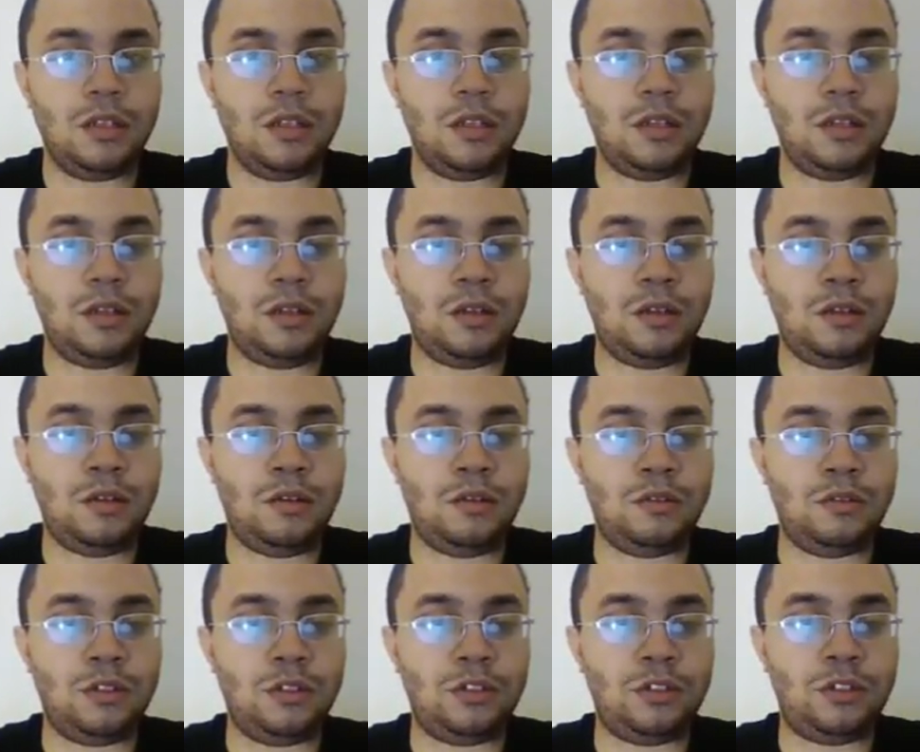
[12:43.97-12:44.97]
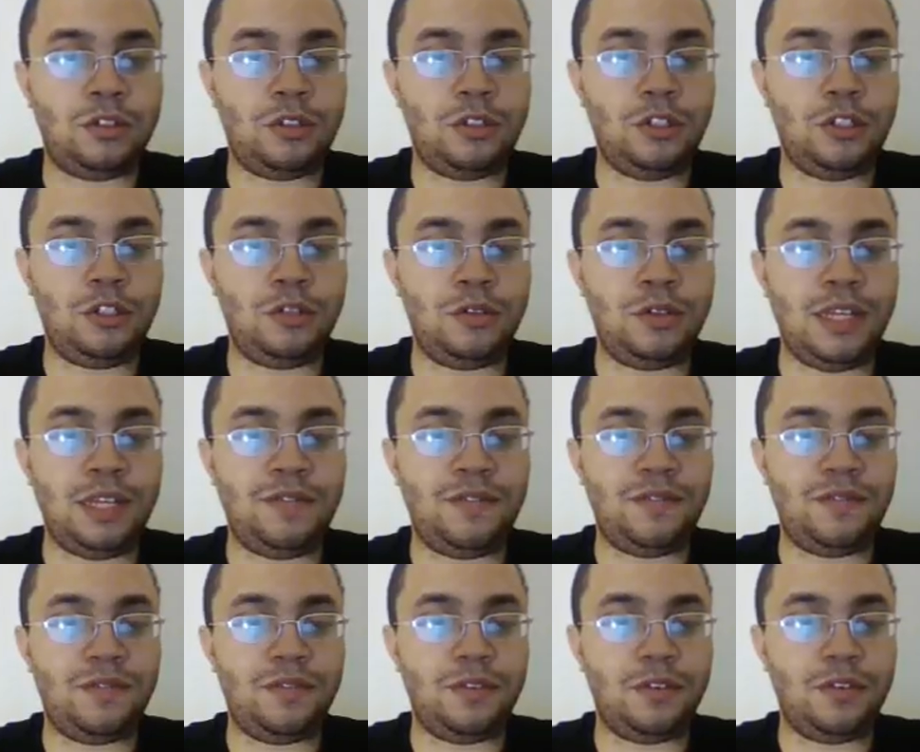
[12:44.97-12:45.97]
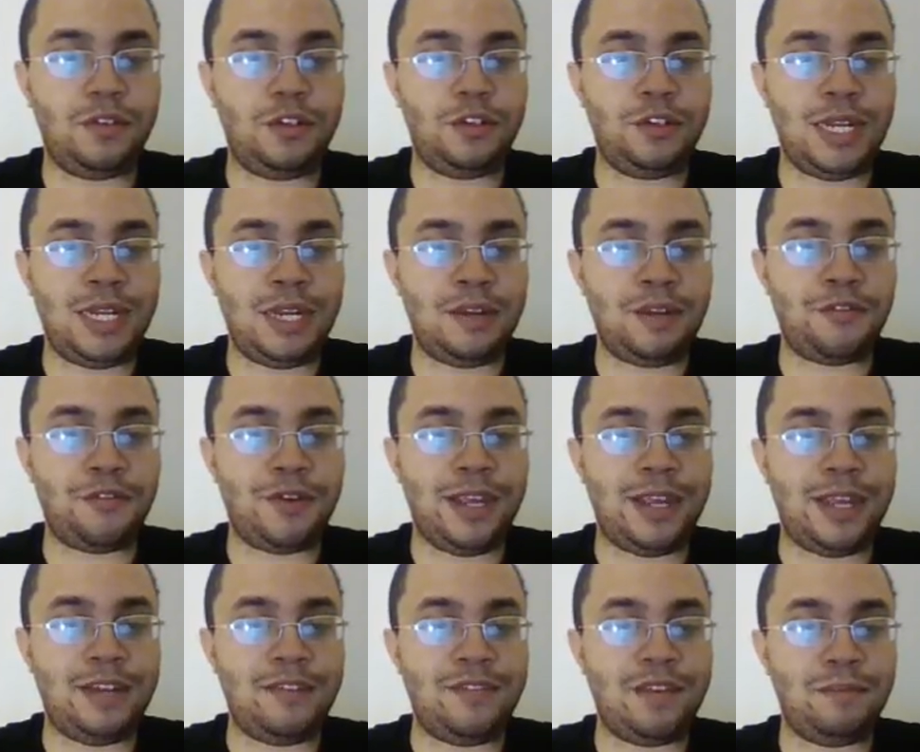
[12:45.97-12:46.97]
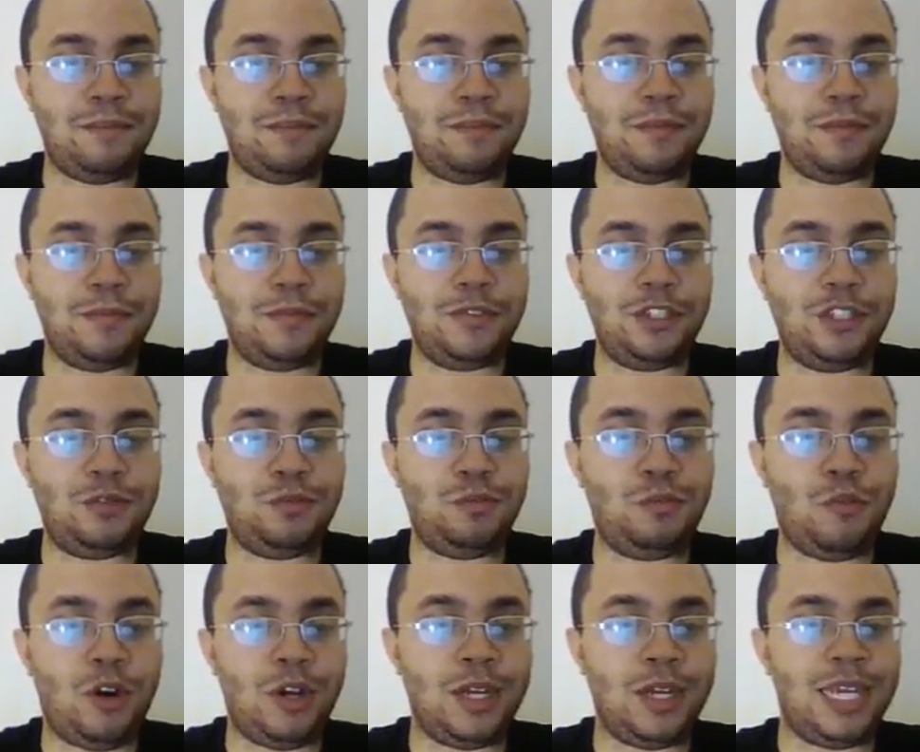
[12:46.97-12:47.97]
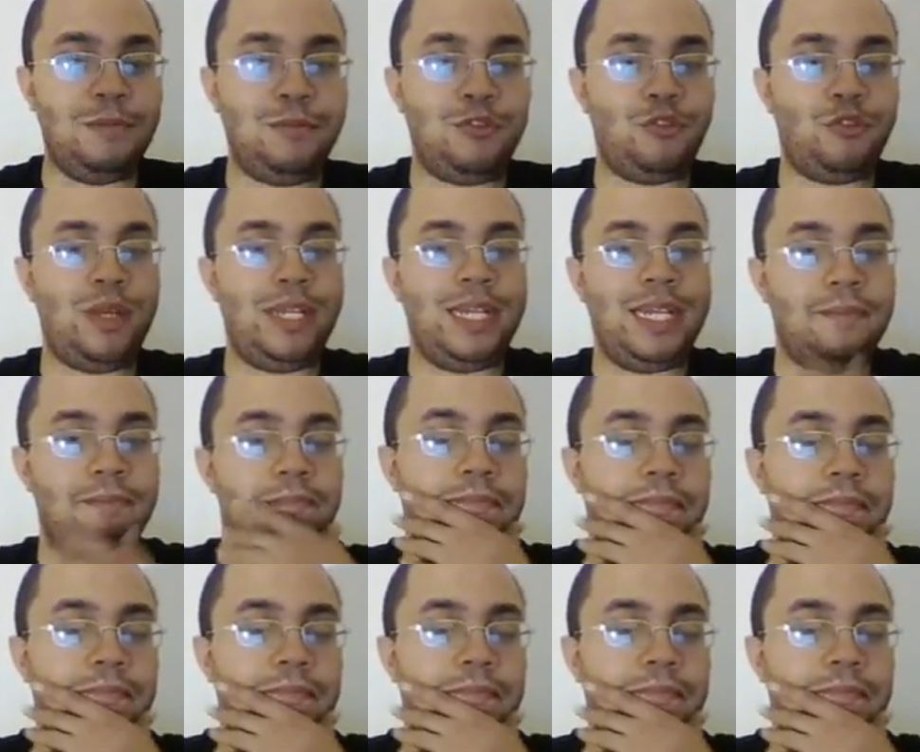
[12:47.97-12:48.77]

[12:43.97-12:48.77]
Oh, there's no. If you're not afraid of him, just walk in between him.